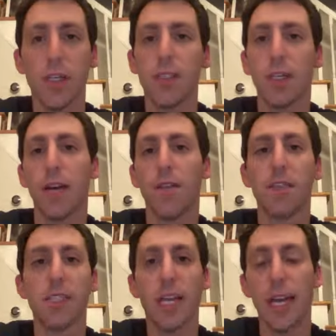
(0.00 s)
to kind of
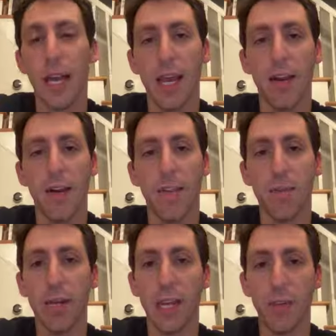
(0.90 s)
stay ahead of
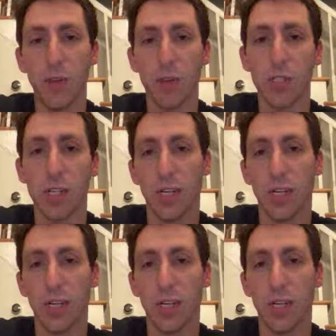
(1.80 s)
behaviors.